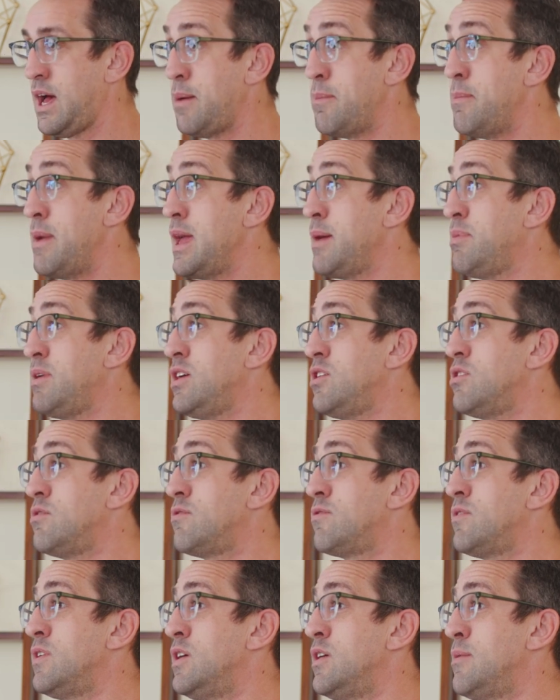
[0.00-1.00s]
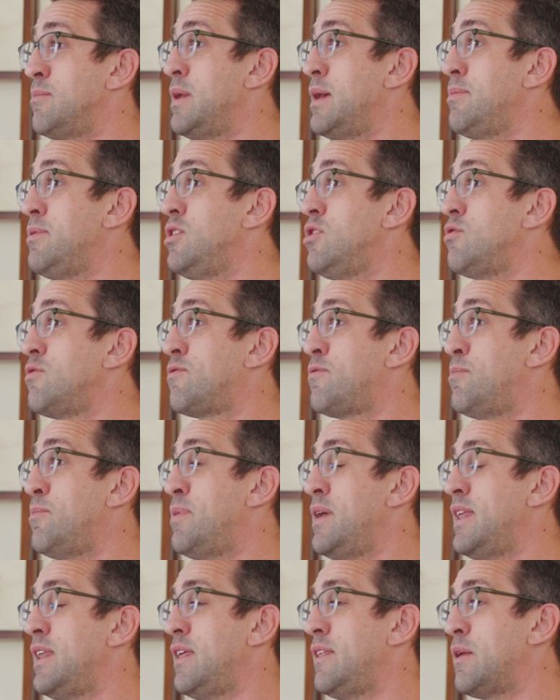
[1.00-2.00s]
Maybe you've
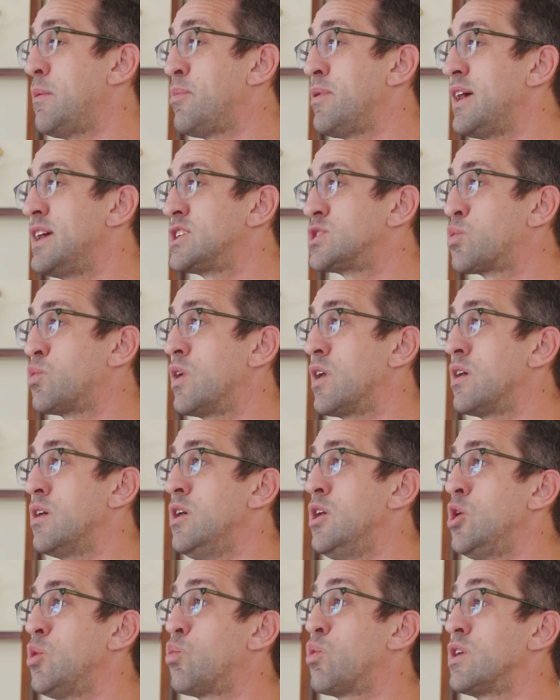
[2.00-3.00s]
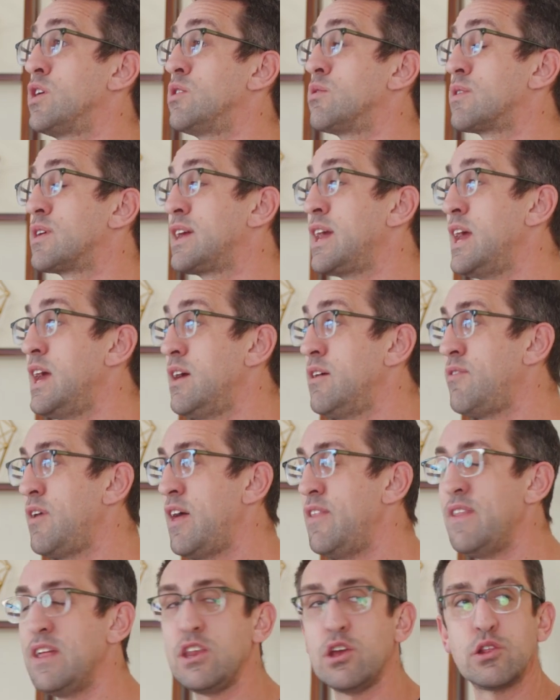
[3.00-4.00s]
been in a place where you give
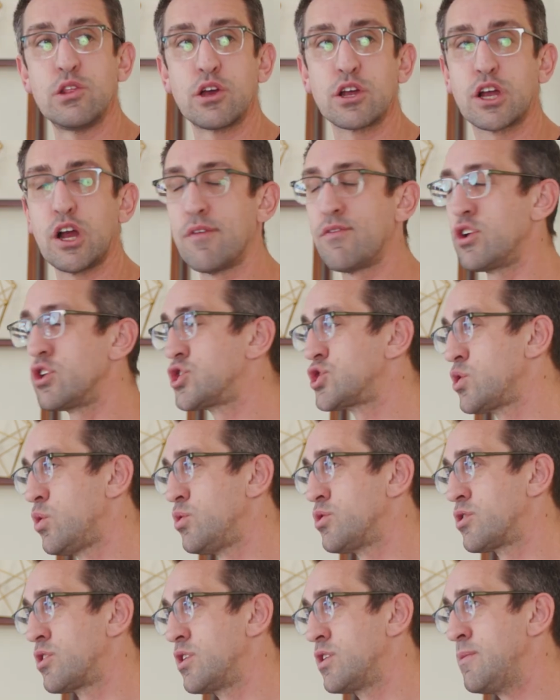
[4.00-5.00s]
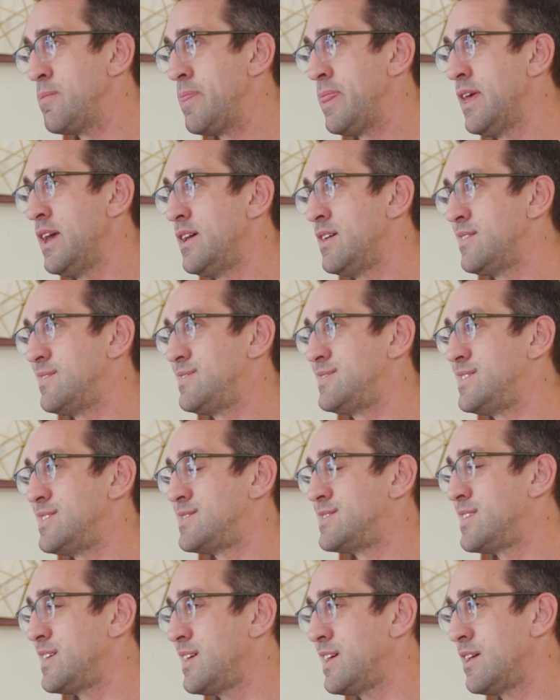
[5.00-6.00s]
and then you look over your shoulder to
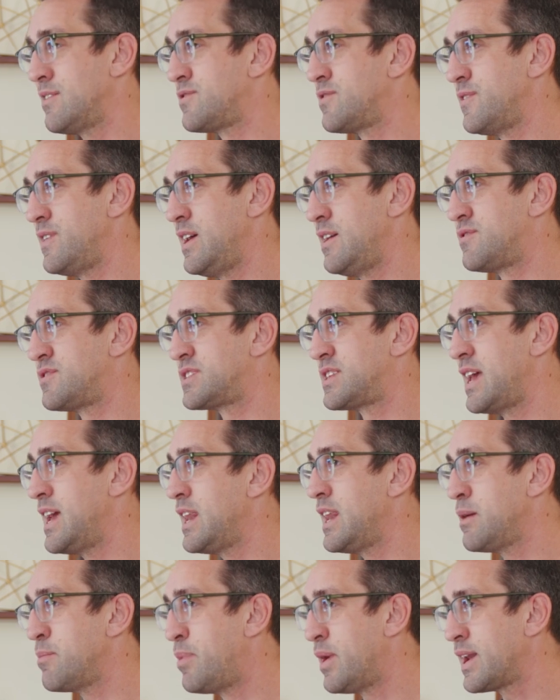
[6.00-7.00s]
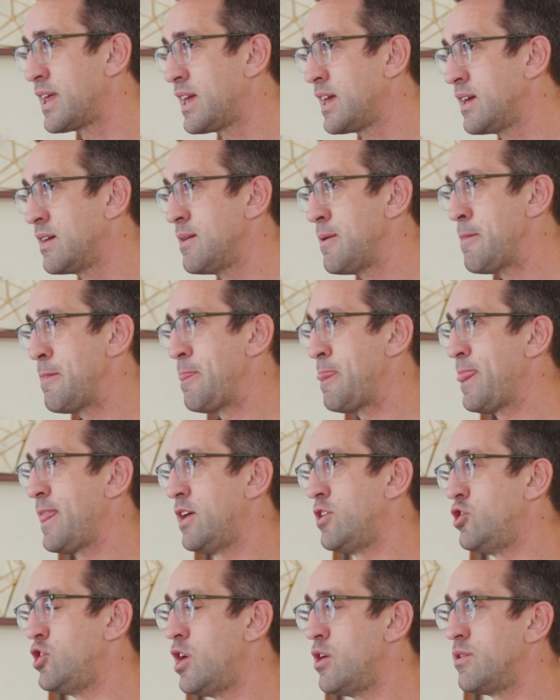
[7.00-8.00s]
see if anybody
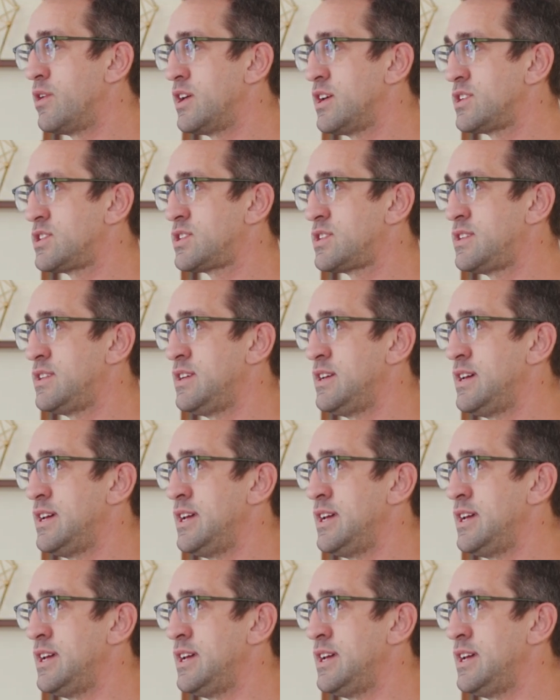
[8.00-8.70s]
noticed.